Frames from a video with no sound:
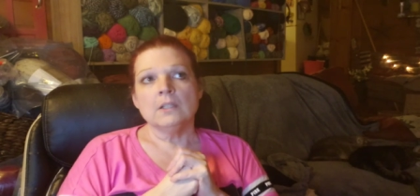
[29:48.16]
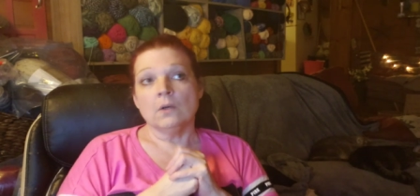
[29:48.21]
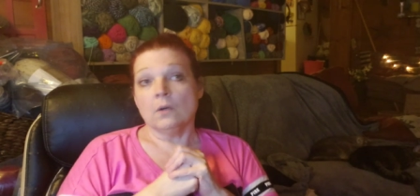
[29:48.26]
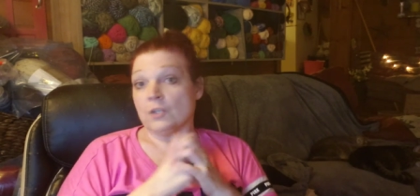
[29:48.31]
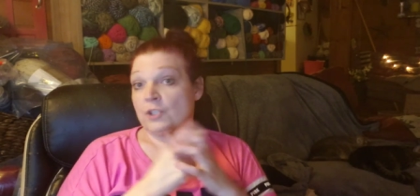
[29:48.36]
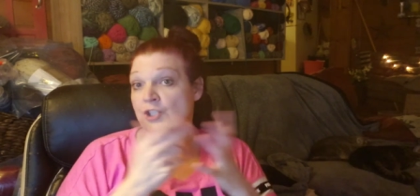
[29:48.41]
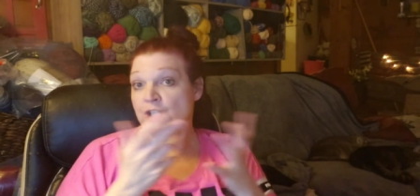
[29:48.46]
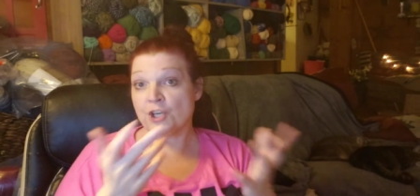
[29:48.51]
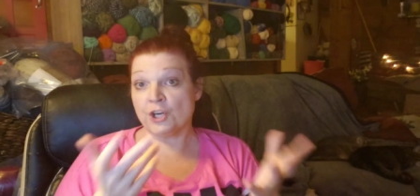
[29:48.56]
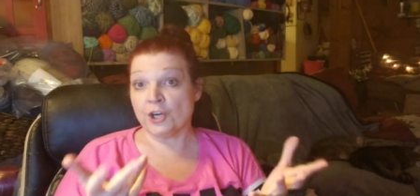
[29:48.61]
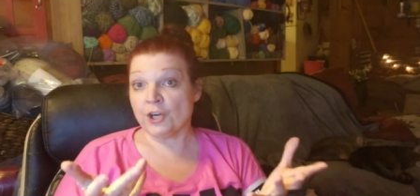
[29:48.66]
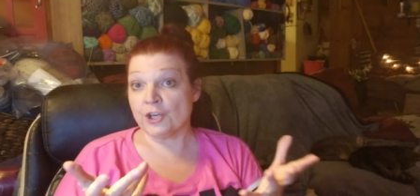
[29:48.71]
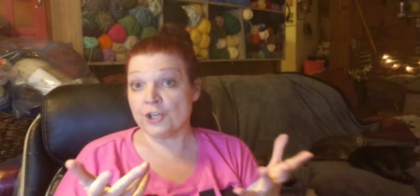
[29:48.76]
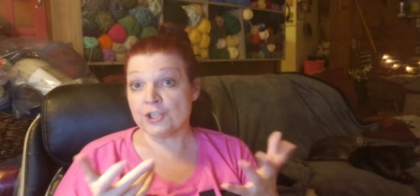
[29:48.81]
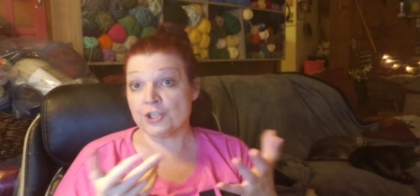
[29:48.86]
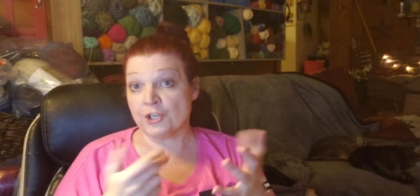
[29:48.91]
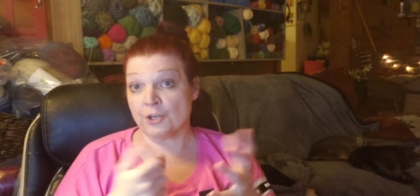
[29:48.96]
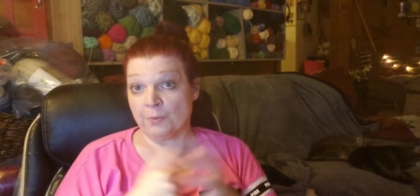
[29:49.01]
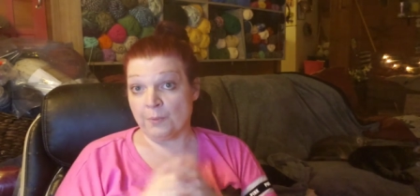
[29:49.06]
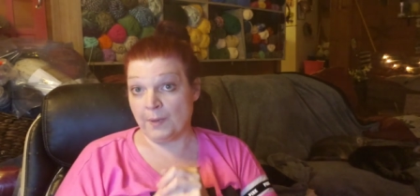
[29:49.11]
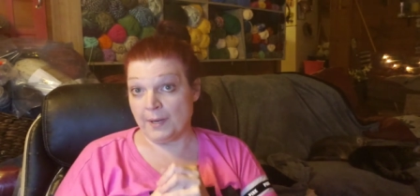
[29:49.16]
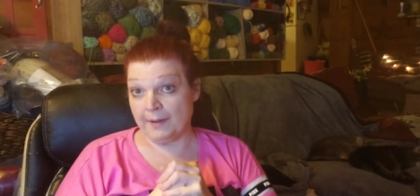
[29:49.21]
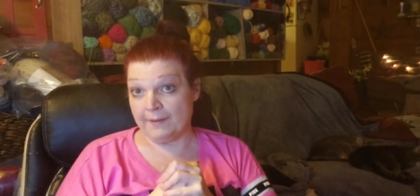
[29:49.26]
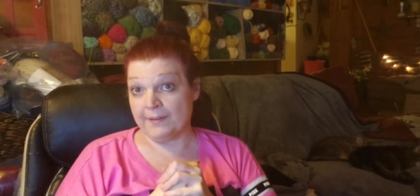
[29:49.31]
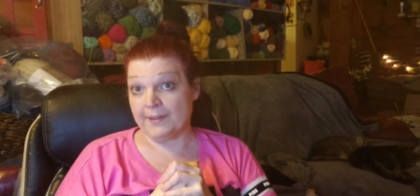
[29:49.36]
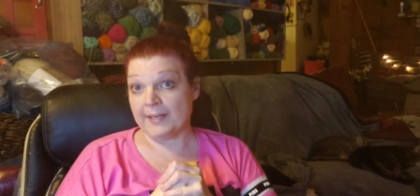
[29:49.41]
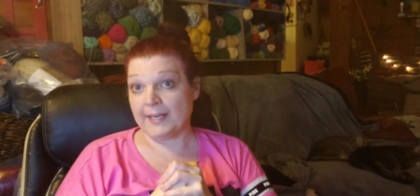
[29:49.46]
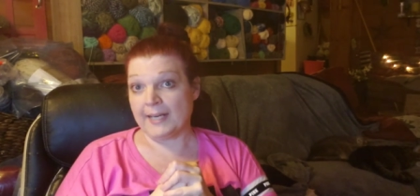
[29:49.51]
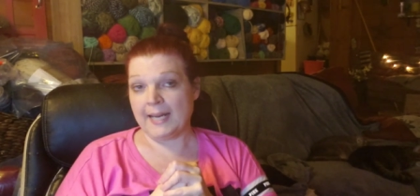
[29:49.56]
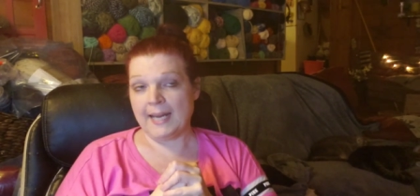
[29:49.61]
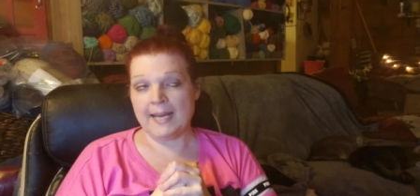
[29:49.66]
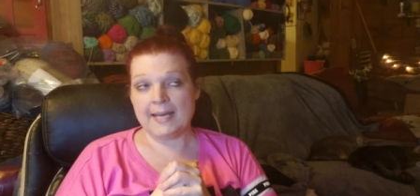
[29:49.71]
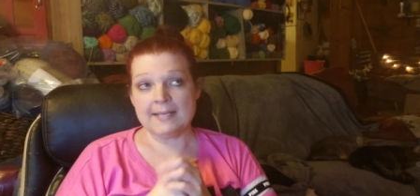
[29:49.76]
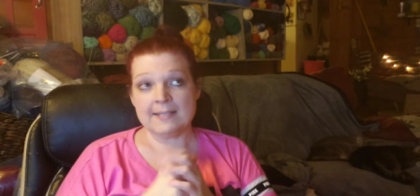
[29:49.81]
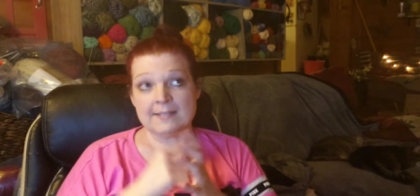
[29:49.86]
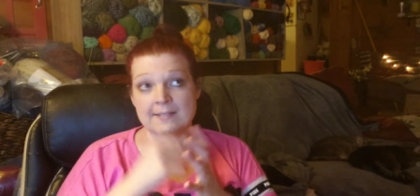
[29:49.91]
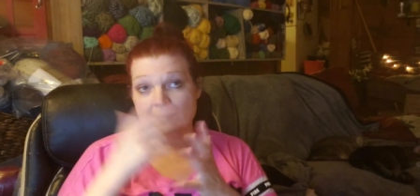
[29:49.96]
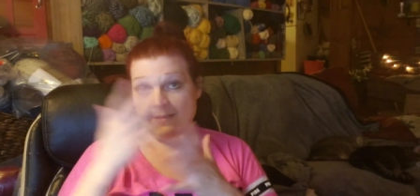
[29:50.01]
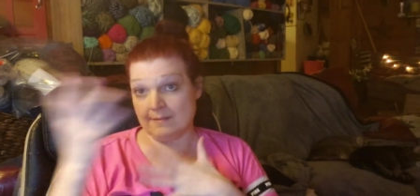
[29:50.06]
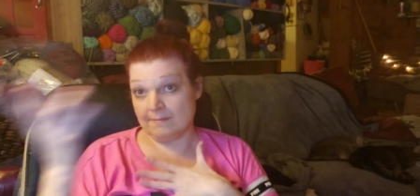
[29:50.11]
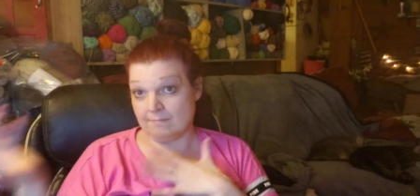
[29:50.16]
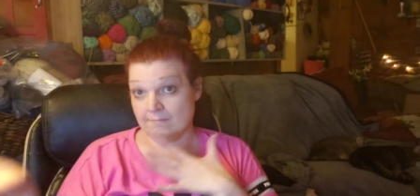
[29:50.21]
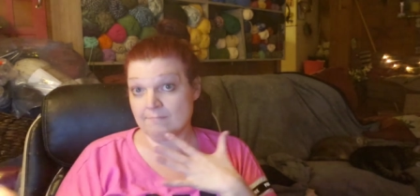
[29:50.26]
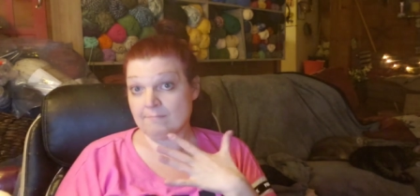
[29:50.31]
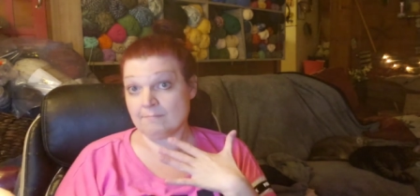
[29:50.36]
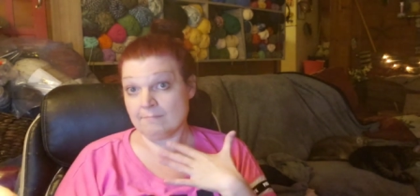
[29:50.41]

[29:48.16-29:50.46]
Or church, or whatever the case